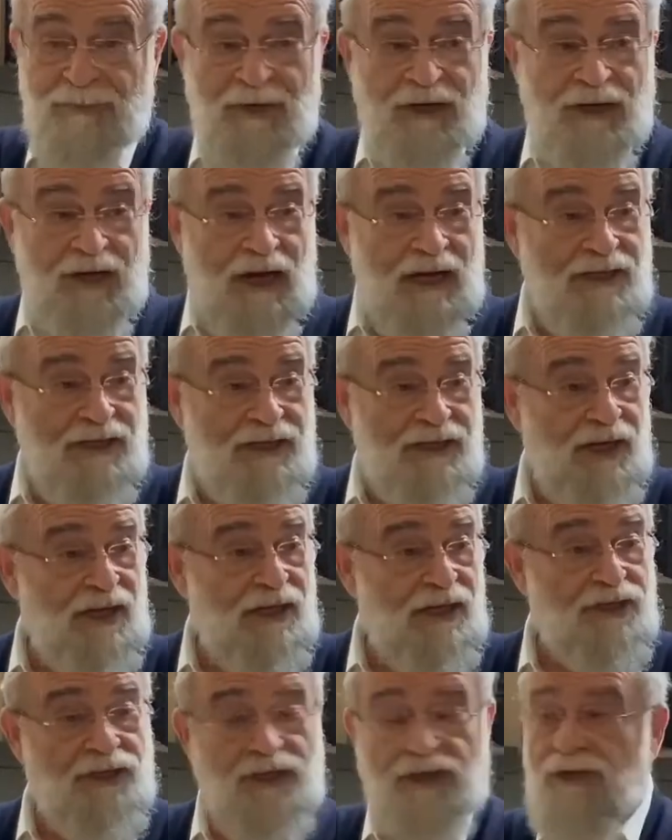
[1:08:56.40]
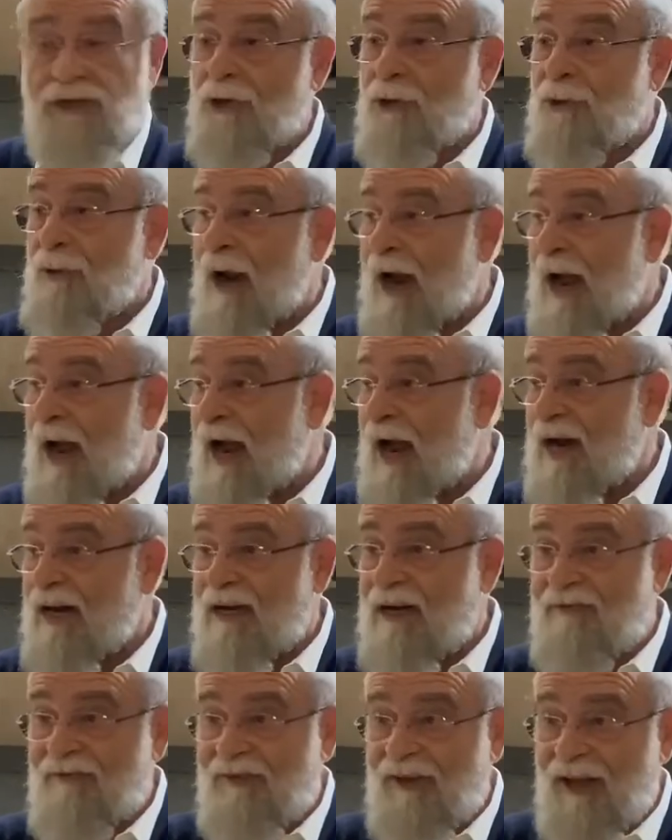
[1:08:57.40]
because it's Torah,
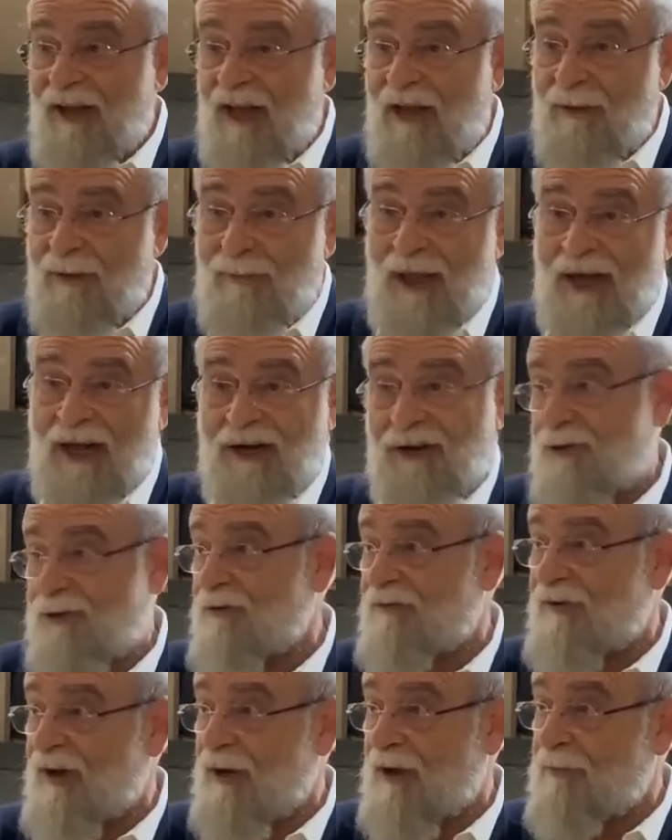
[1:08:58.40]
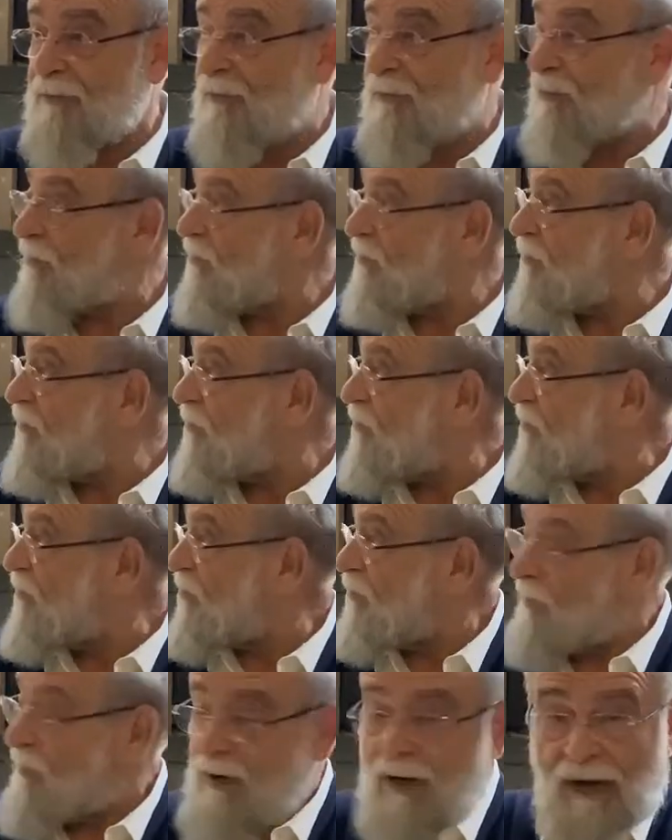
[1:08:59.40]
Nevi'im, and Ketuvim.
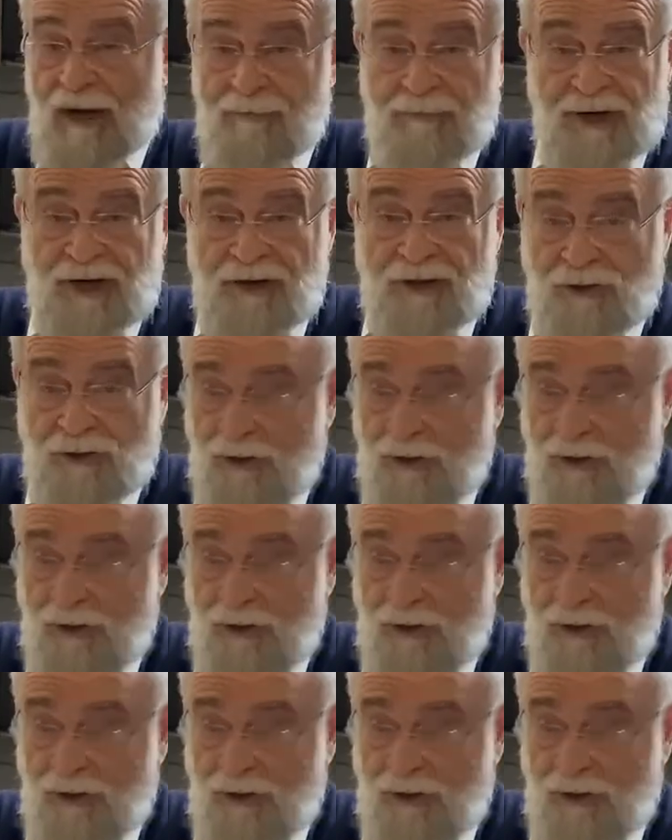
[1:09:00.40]
I'm reading